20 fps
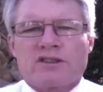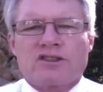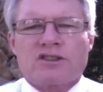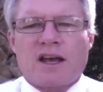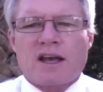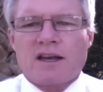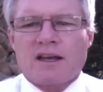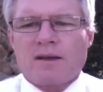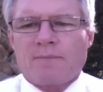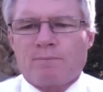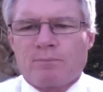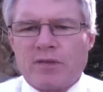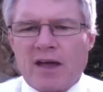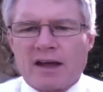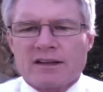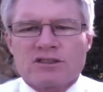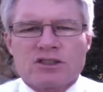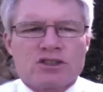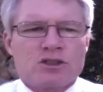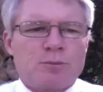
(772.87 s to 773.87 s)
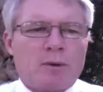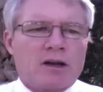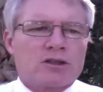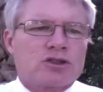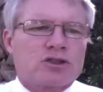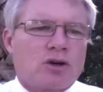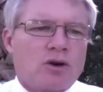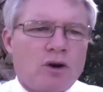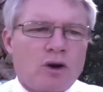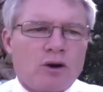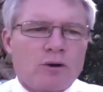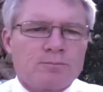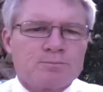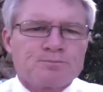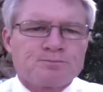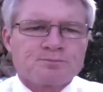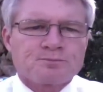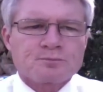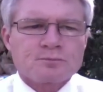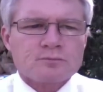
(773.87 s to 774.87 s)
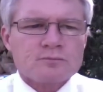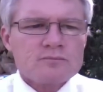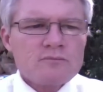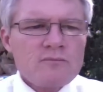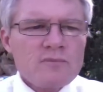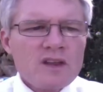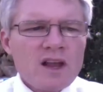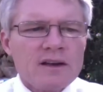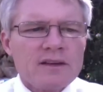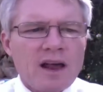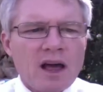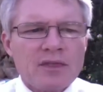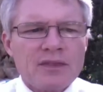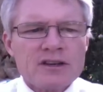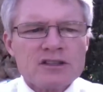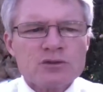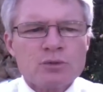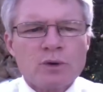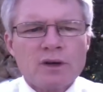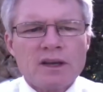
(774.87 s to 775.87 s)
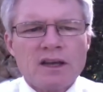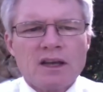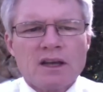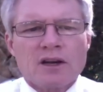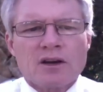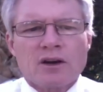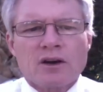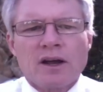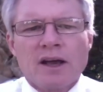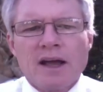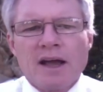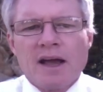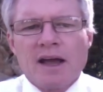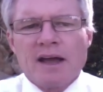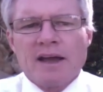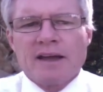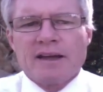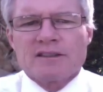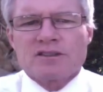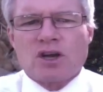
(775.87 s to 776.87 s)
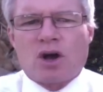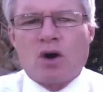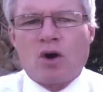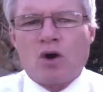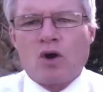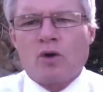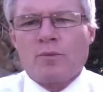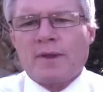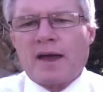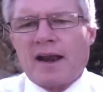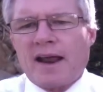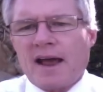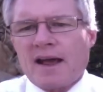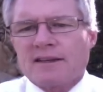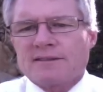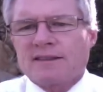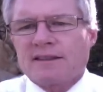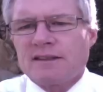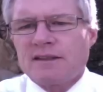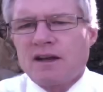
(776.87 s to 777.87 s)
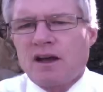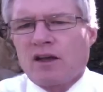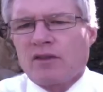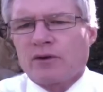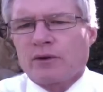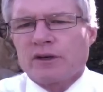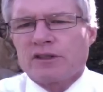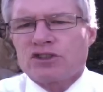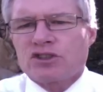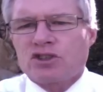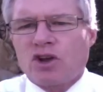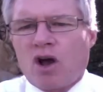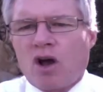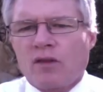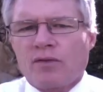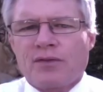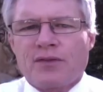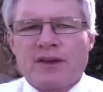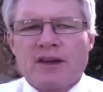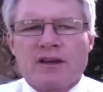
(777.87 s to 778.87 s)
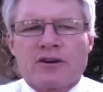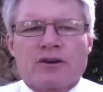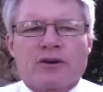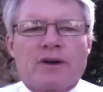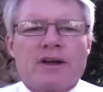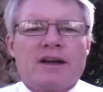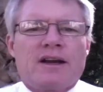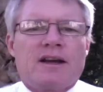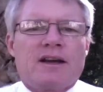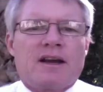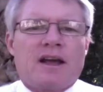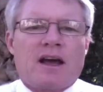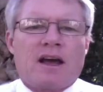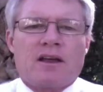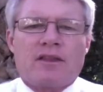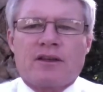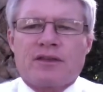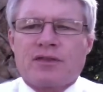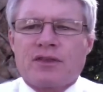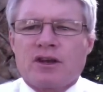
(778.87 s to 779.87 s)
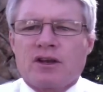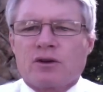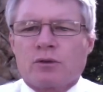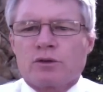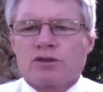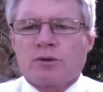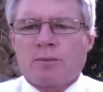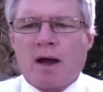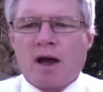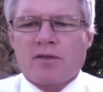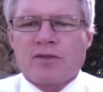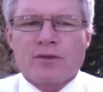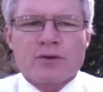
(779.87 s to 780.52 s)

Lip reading: setting. That's a special home. Now this one here is a home that has another installed theater in it. The theater was about